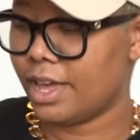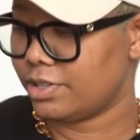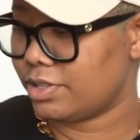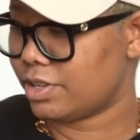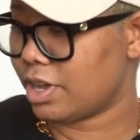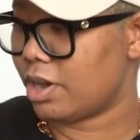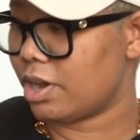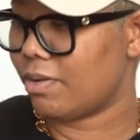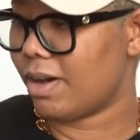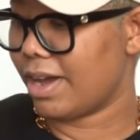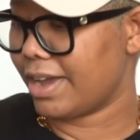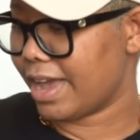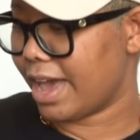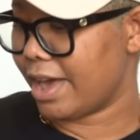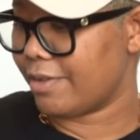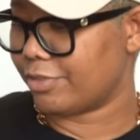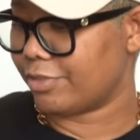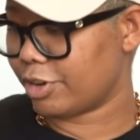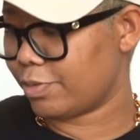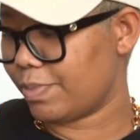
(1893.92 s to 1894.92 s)
So
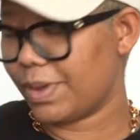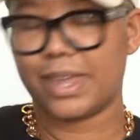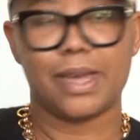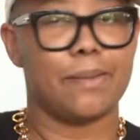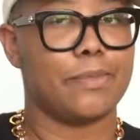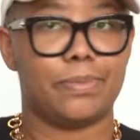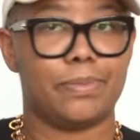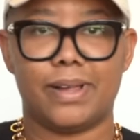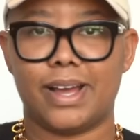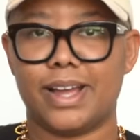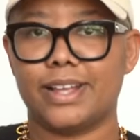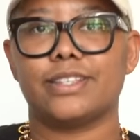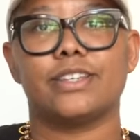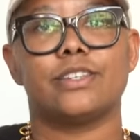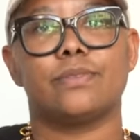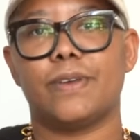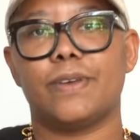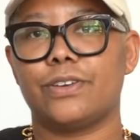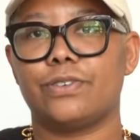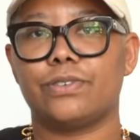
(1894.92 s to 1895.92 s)
again, when you're picking up
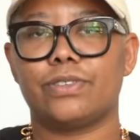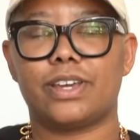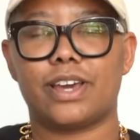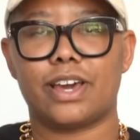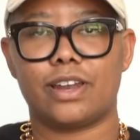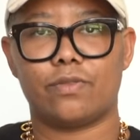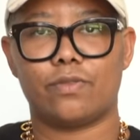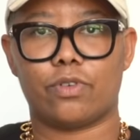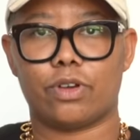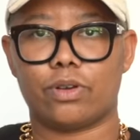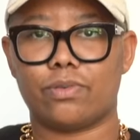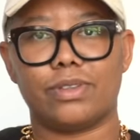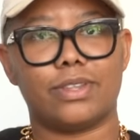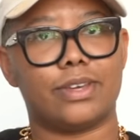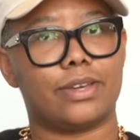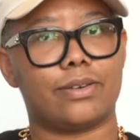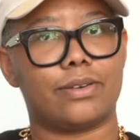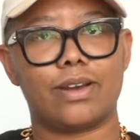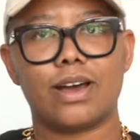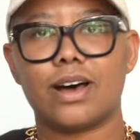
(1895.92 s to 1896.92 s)
appliances, make sure they kind of work with
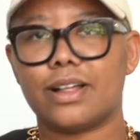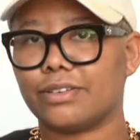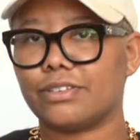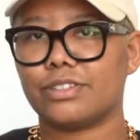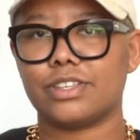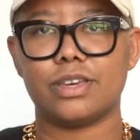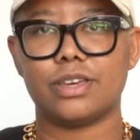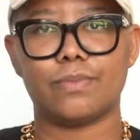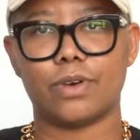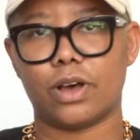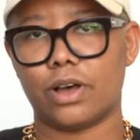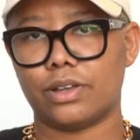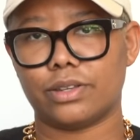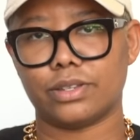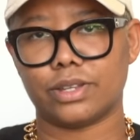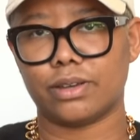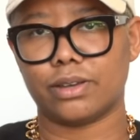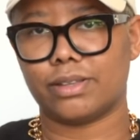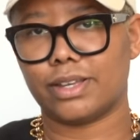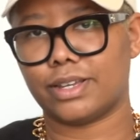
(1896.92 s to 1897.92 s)
like your color scheme
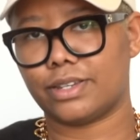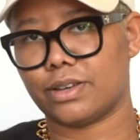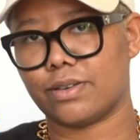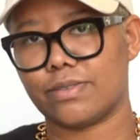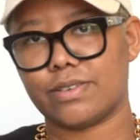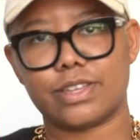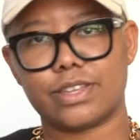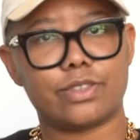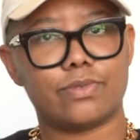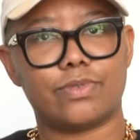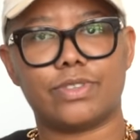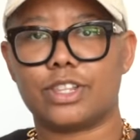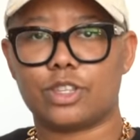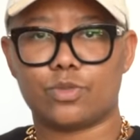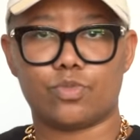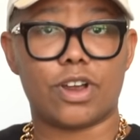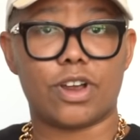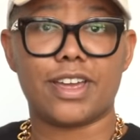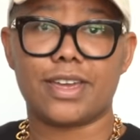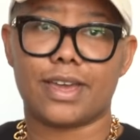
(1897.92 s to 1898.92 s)
also. Like don't get the one
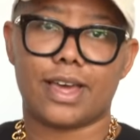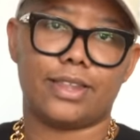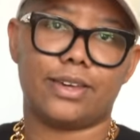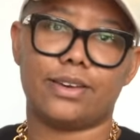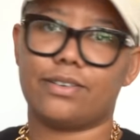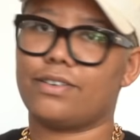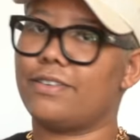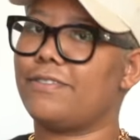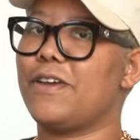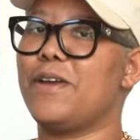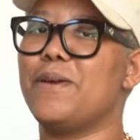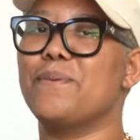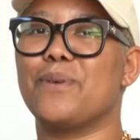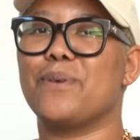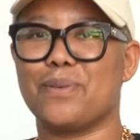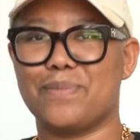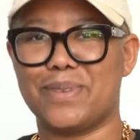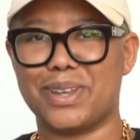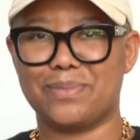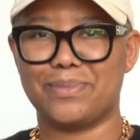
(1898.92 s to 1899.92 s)
that's bright yellow if you're
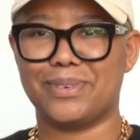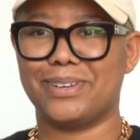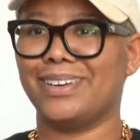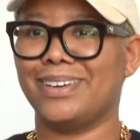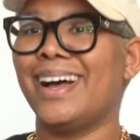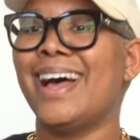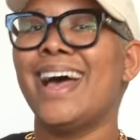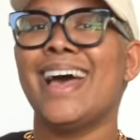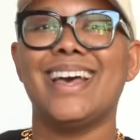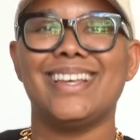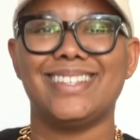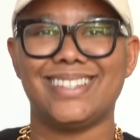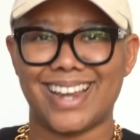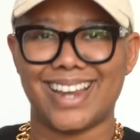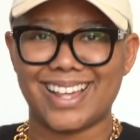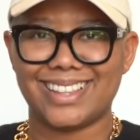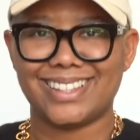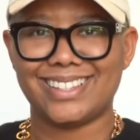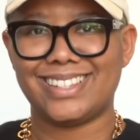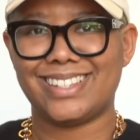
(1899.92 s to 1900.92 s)
more minimal.
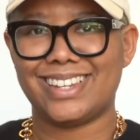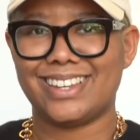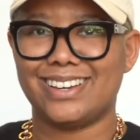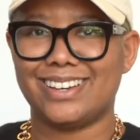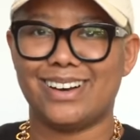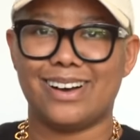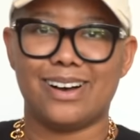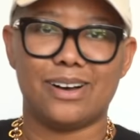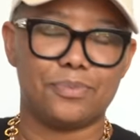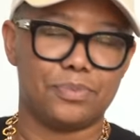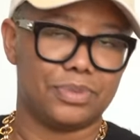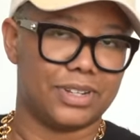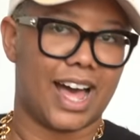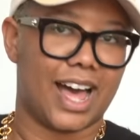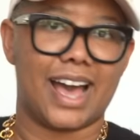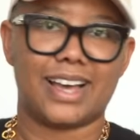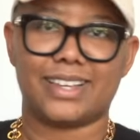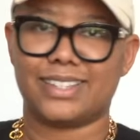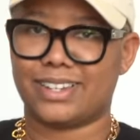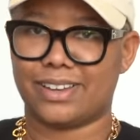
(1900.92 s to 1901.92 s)
Stainless steel,
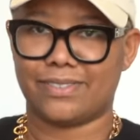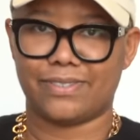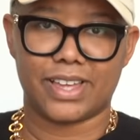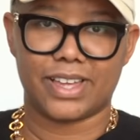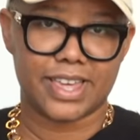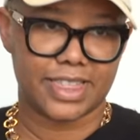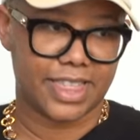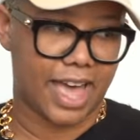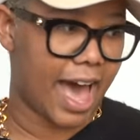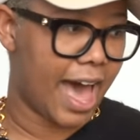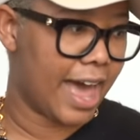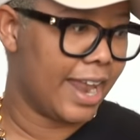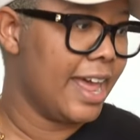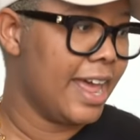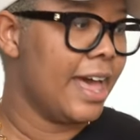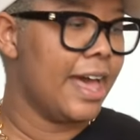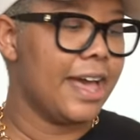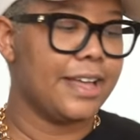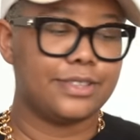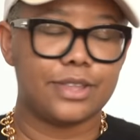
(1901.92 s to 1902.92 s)
black, stuff like
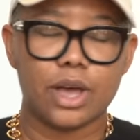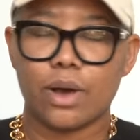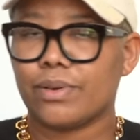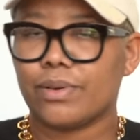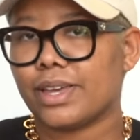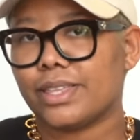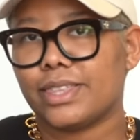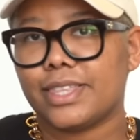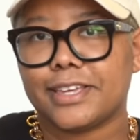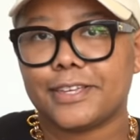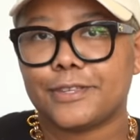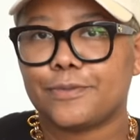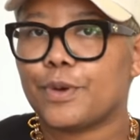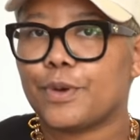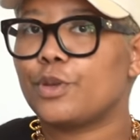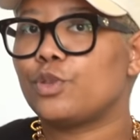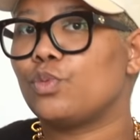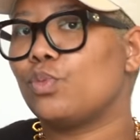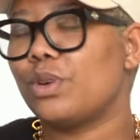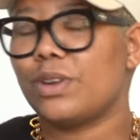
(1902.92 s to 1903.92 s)
that. Don't get the
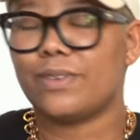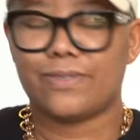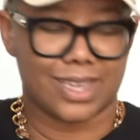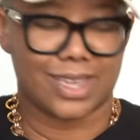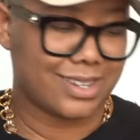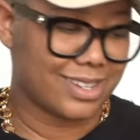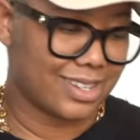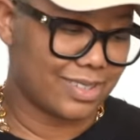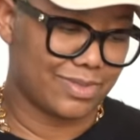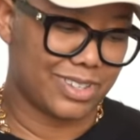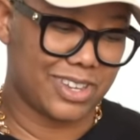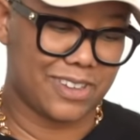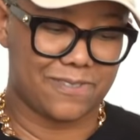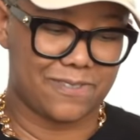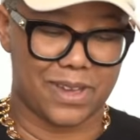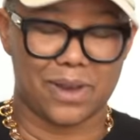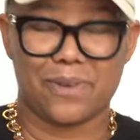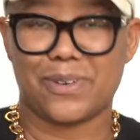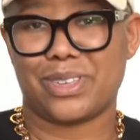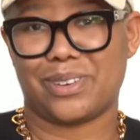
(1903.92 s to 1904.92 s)
exposed wood if that doesn't really
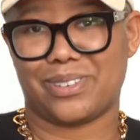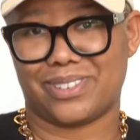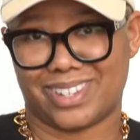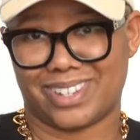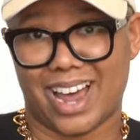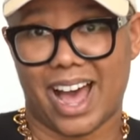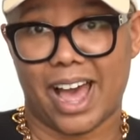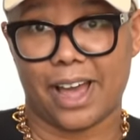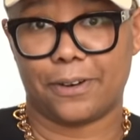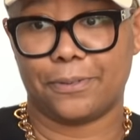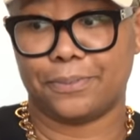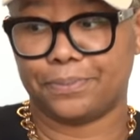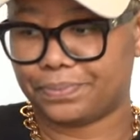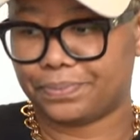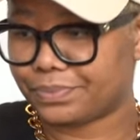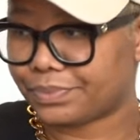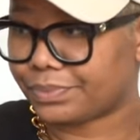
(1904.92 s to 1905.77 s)
fit with your style.